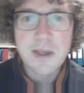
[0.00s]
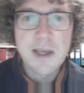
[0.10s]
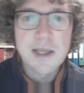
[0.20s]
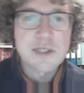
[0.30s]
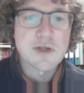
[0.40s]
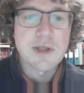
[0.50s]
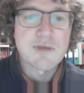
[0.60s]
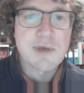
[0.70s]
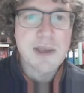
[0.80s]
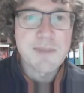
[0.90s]
so that you
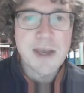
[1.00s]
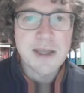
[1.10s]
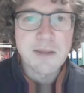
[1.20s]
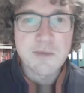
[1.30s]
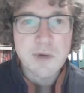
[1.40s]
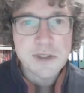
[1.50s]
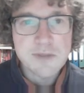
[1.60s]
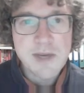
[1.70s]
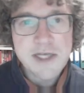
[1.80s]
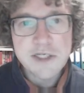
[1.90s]
can make an
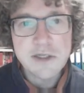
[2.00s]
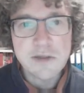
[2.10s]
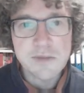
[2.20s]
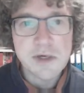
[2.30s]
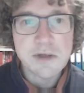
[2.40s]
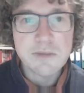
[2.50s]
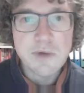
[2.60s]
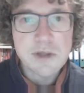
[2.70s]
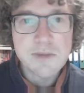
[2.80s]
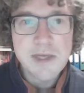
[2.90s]
approximation, numerical
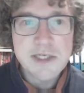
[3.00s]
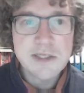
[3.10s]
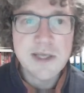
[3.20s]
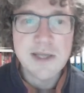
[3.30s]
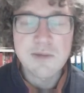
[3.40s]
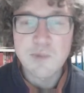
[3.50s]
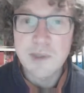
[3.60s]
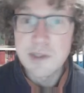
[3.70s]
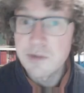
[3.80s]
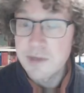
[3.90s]
approximation, and we
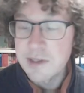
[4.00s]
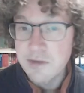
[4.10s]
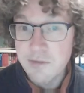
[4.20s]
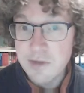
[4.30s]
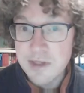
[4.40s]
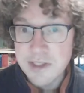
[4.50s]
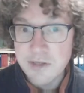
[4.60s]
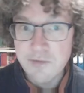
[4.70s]
do this of